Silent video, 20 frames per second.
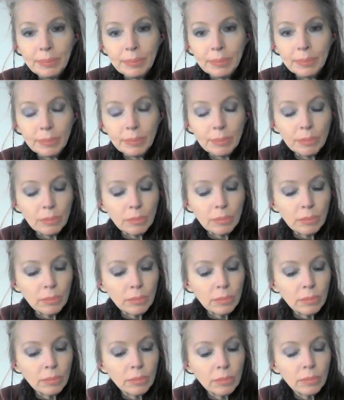
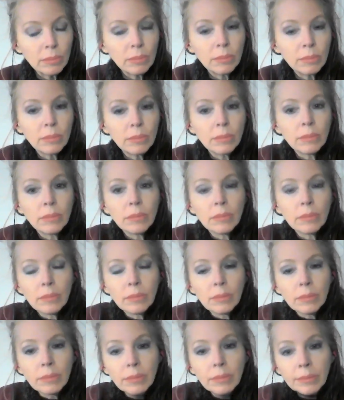
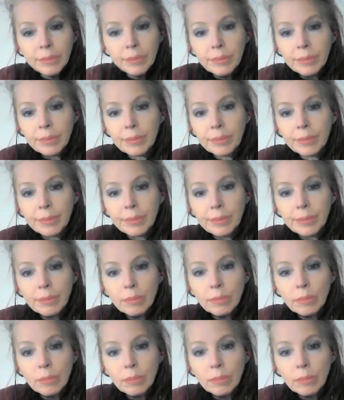No one is speaking in this clip.